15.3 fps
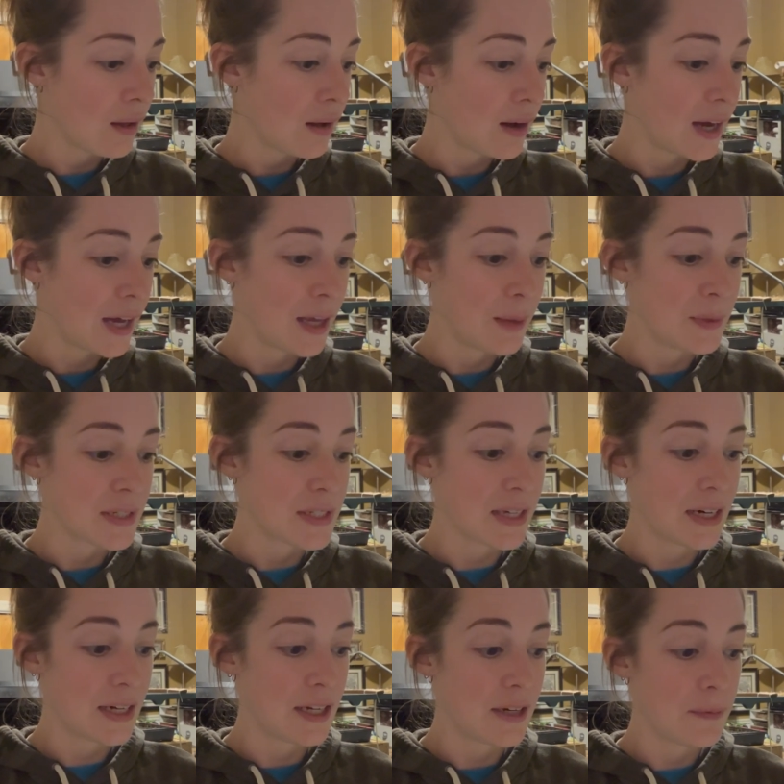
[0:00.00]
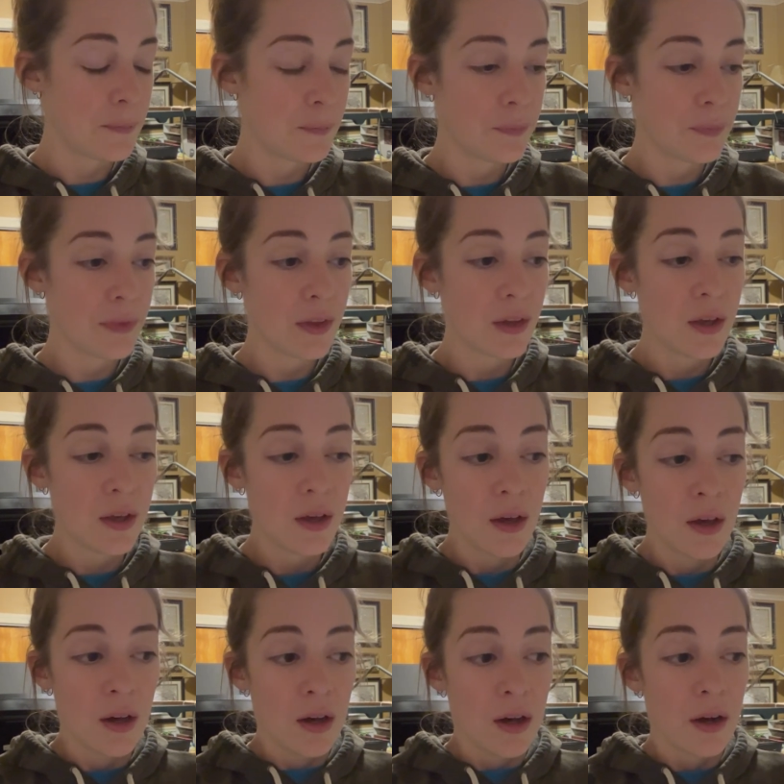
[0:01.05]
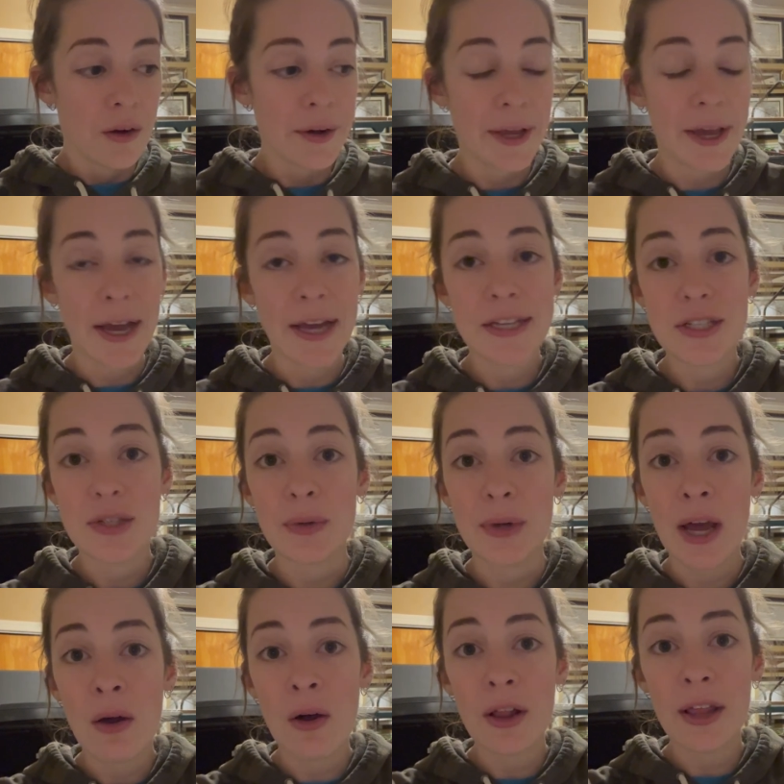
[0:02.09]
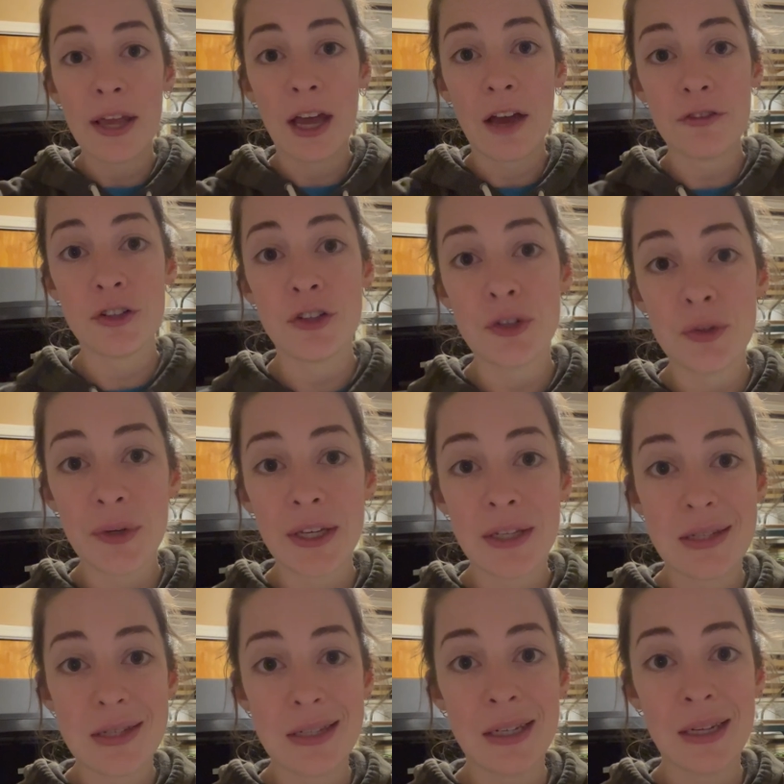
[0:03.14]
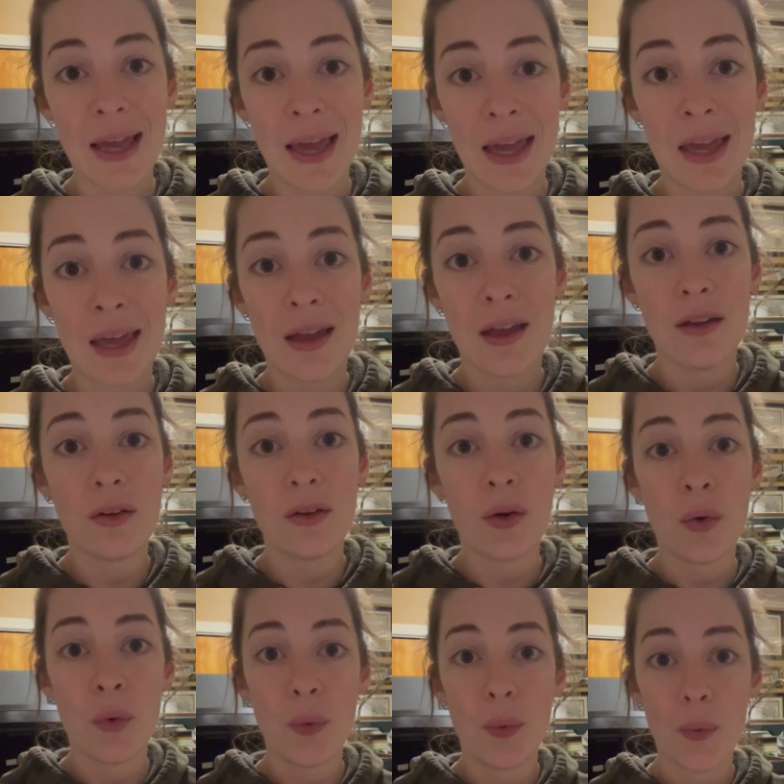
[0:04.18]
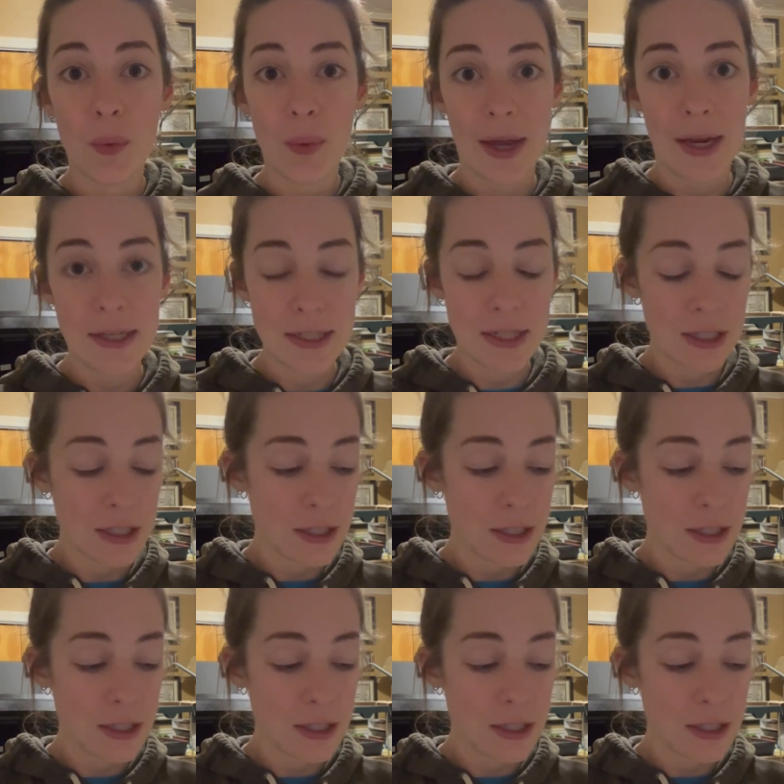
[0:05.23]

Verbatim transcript: I am excited. Alrighty guys, so now all I have to do is sit and wait.